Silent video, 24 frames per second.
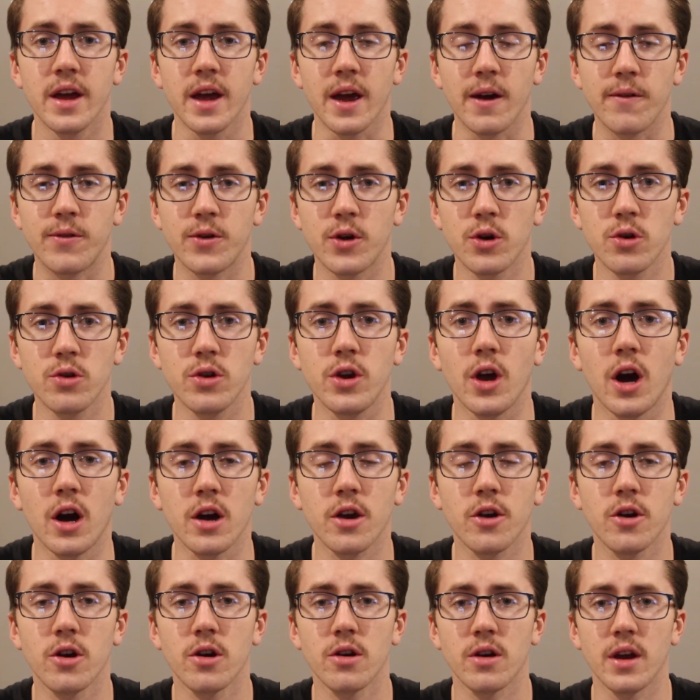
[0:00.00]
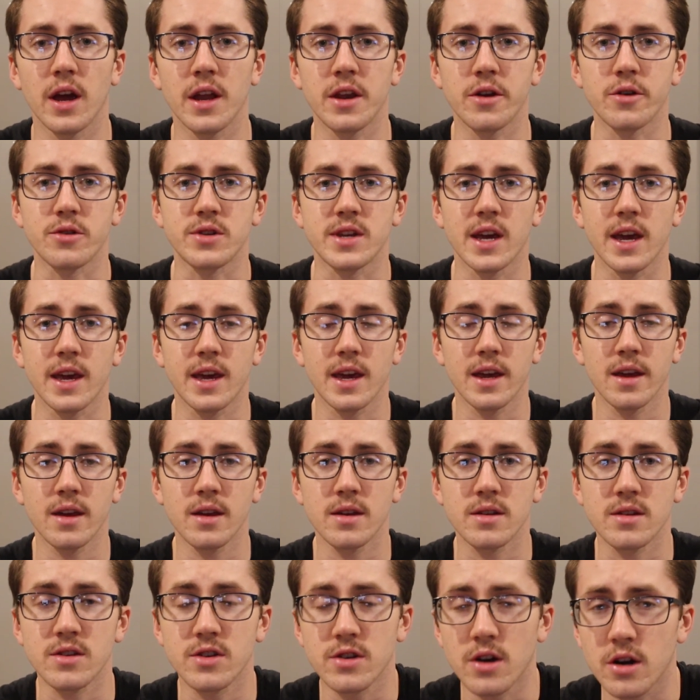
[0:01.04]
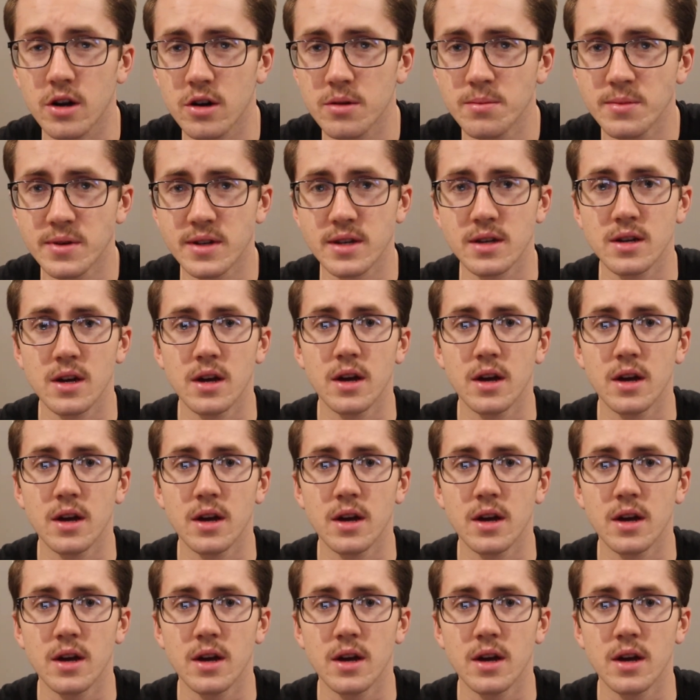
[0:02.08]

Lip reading: If you're younger and you're taking SARMs,